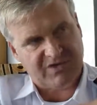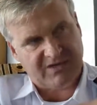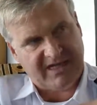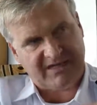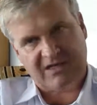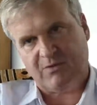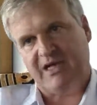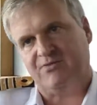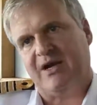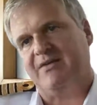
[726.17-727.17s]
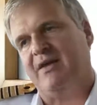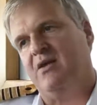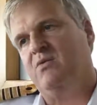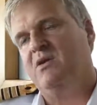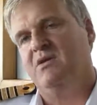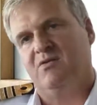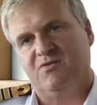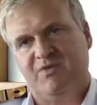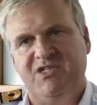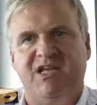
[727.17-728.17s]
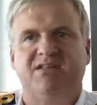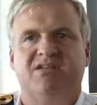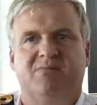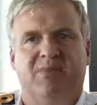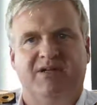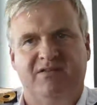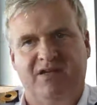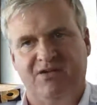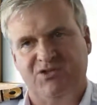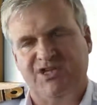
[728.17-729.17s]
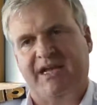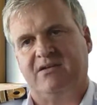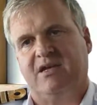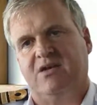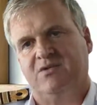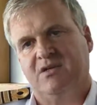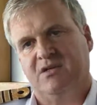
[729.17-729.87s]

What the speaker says: So like we have right now, we send somebody there to check it out